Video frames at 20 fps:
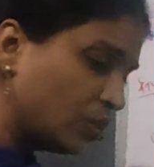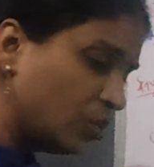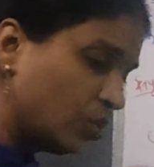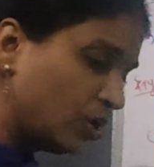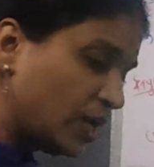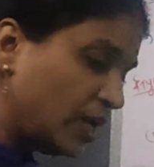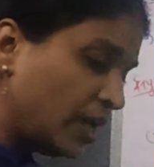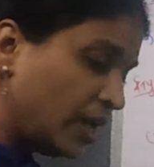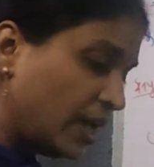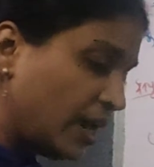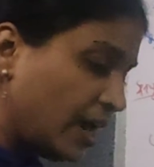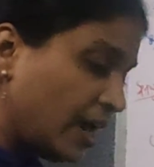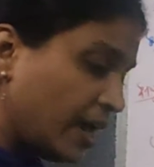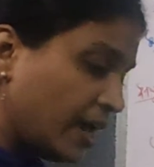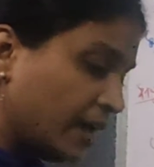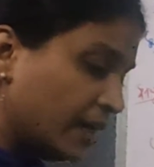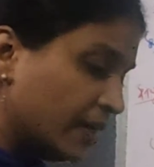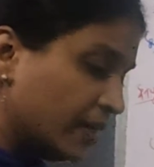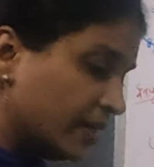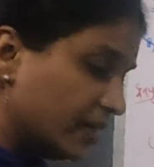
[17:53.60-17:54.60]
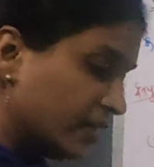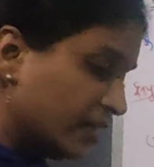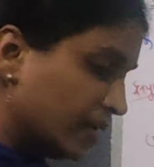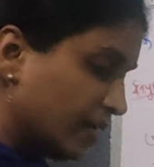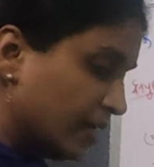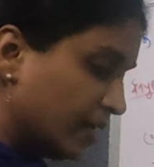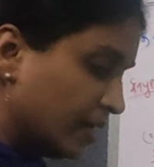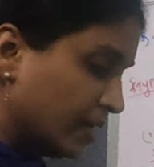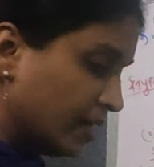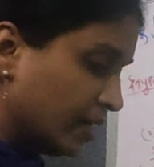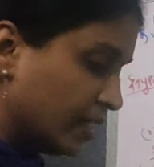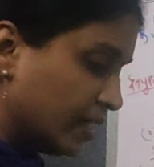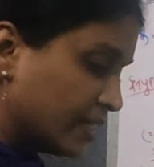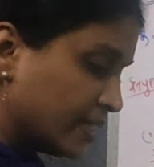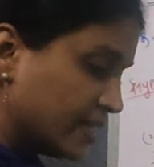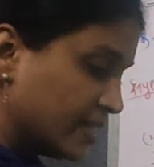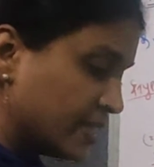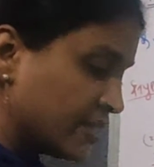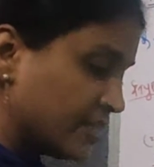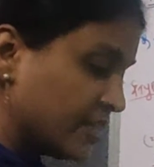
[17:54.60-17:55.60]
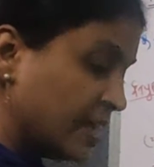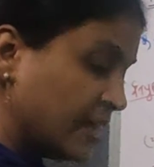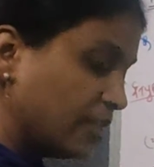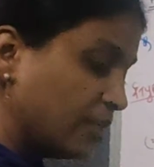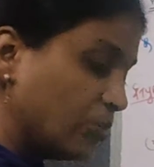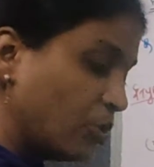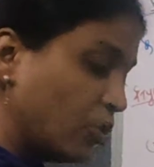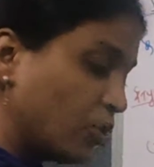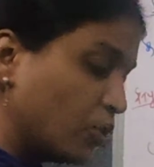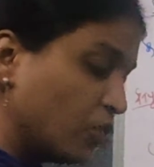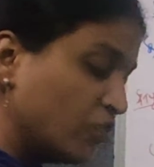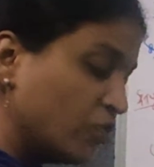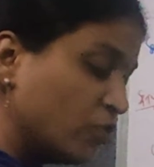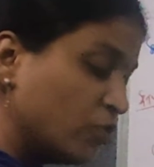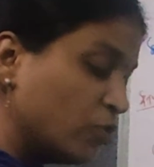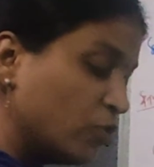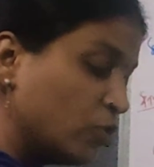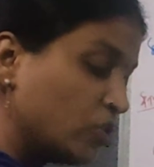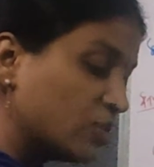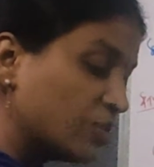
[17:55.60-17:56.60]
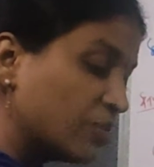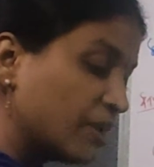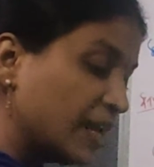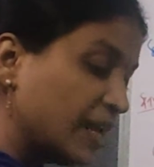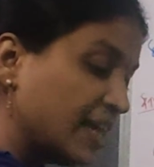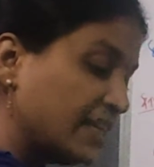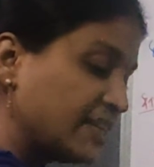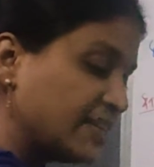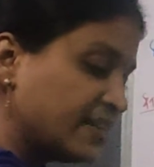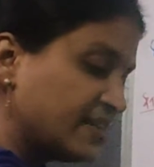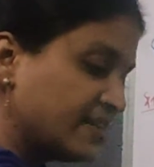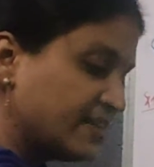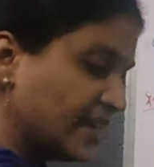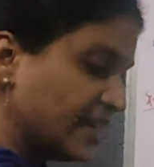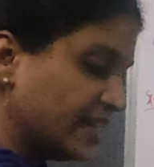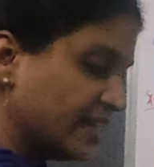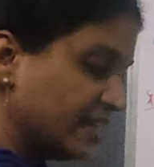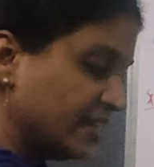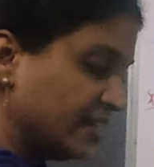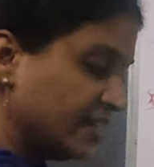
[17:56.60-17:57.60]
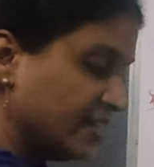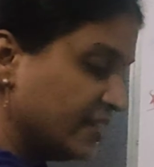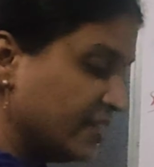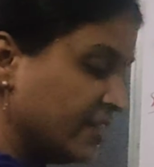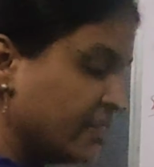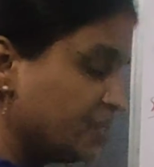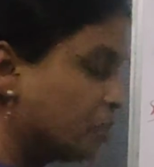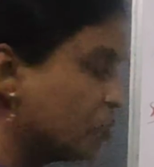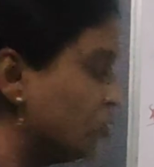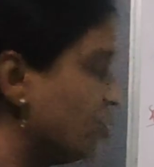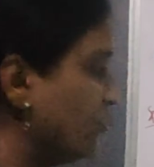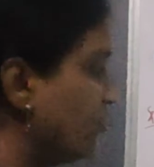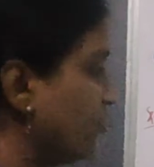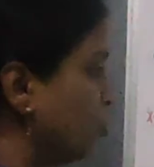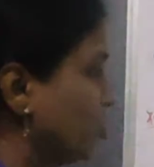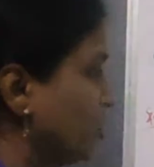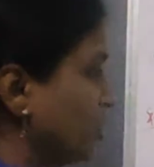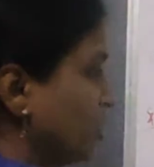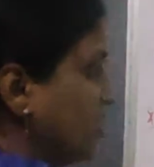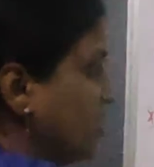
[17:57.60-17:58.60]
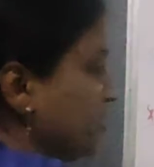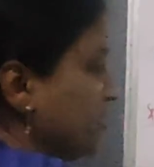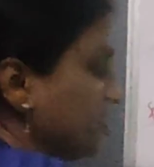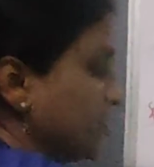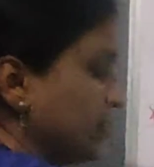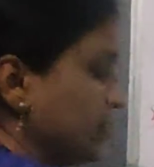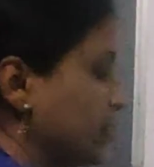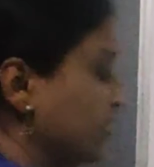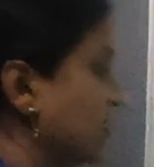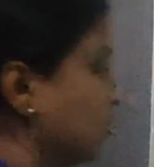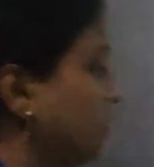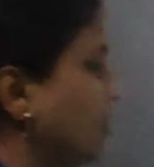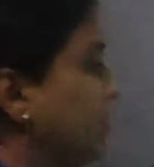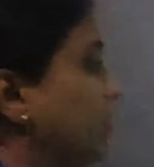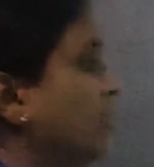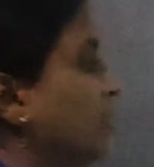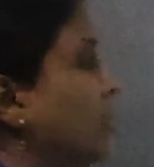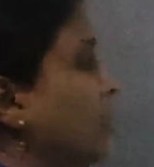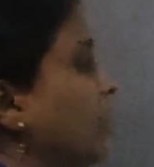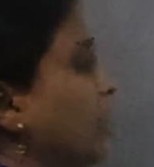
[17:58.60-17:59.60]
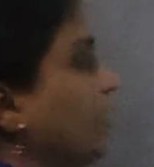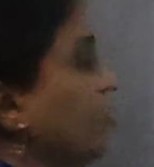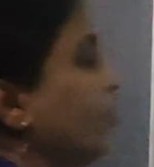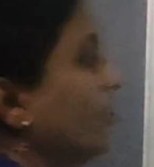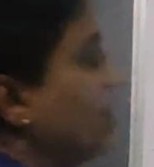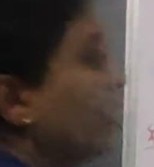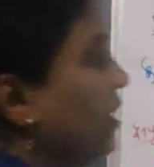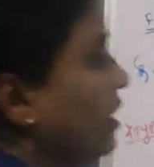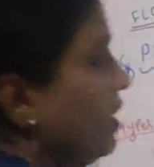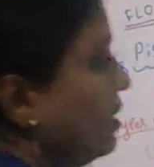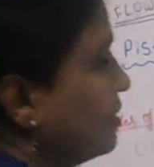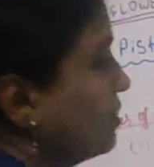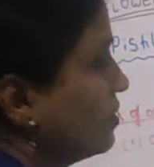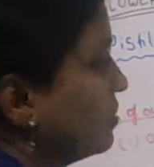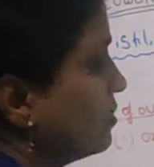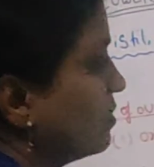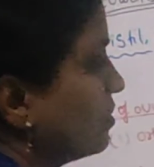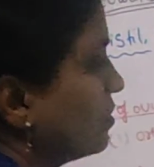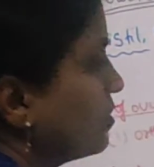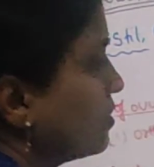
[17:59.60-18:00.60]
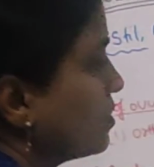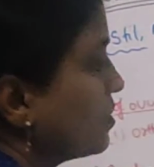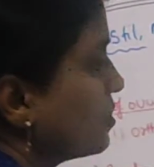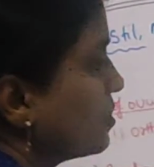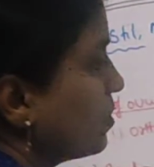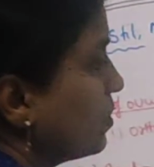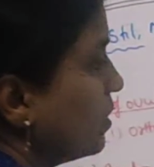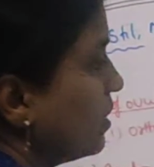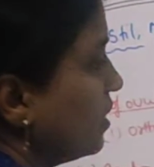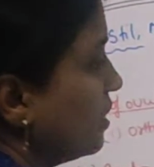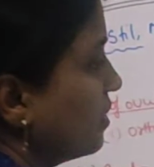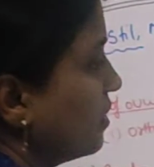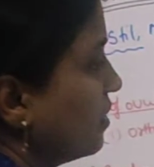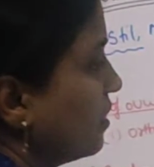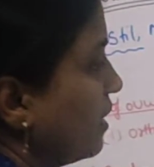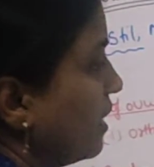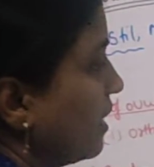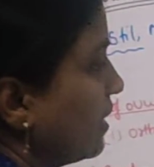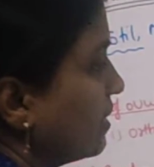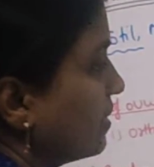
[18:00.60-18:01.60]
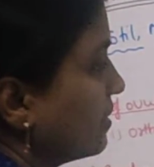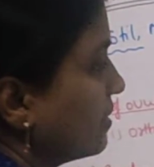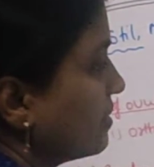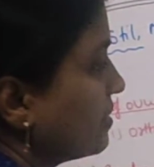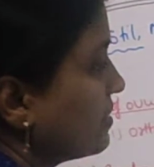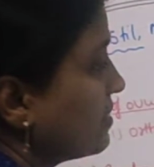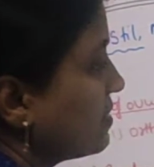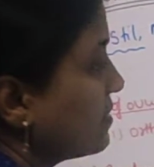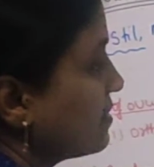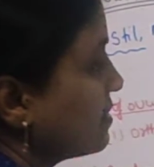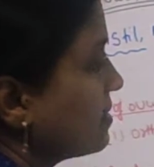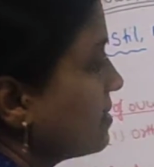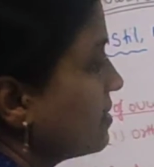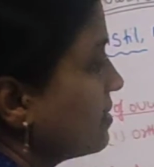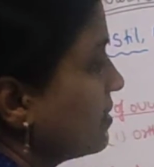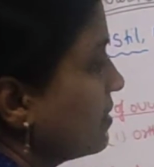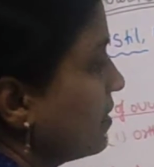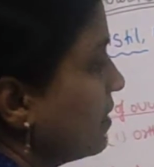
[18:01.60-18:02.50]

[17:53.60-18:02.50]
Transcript: Okay, it is such that the body of the ovule is placed at 90 degrees to the funiculus. Okay, so here like this.